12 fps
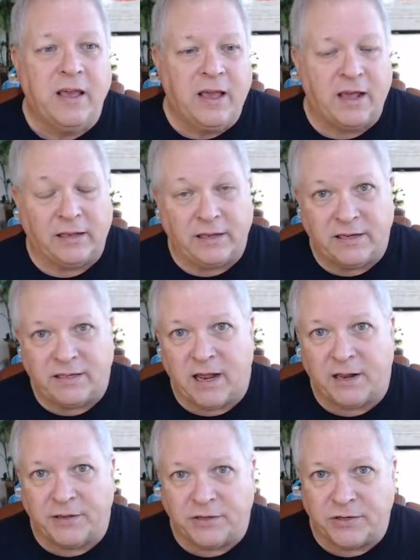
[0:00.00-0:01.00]
at least
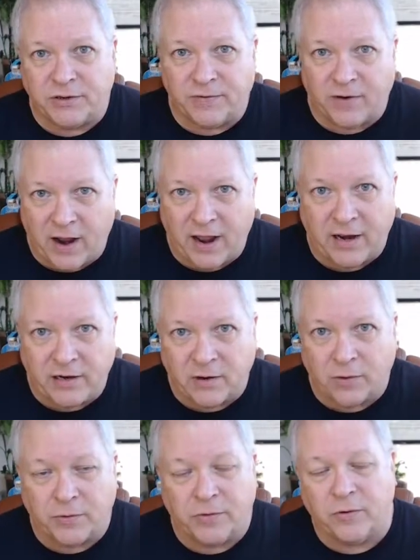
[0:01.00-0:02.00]
on the server I had to
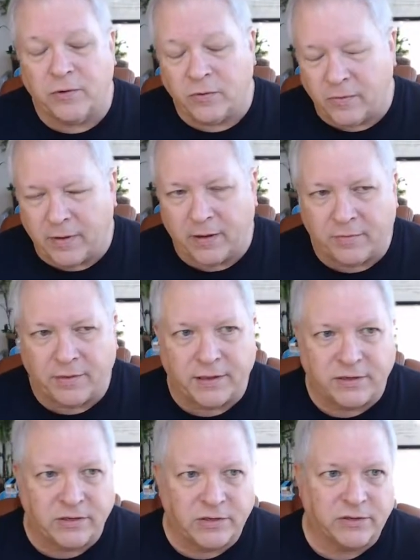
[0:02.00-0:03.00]
go through,
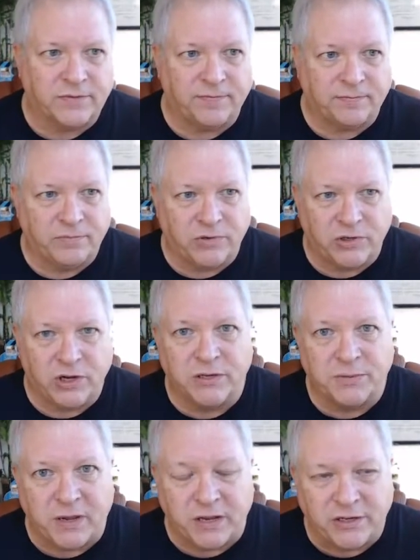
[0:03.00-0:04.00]
everything's
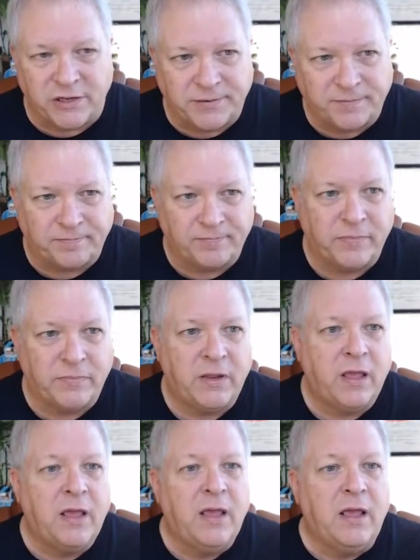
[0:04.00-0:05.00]
just peachy.
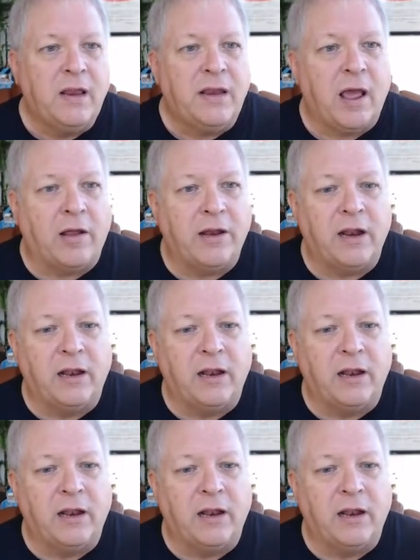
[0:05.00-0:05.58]
Now I did a